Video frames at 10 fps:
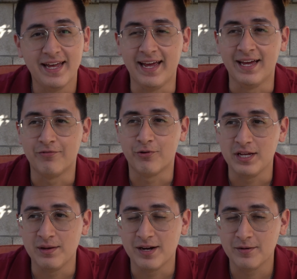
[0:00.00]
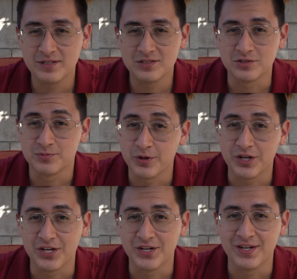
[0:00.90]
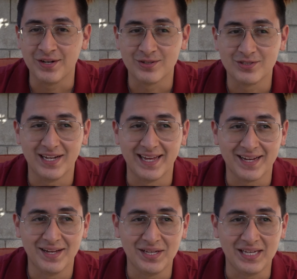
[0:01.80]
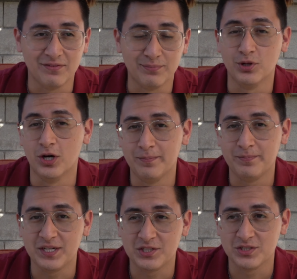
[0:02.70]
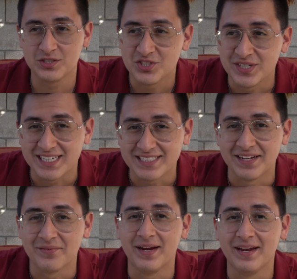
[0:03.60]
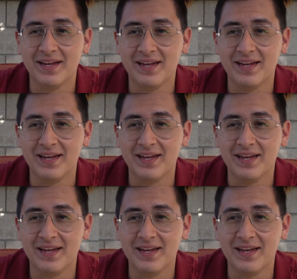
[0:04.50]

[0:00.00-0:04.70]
And 48 megapixels is pretty good in order to like even blow up pictures to an extent, right?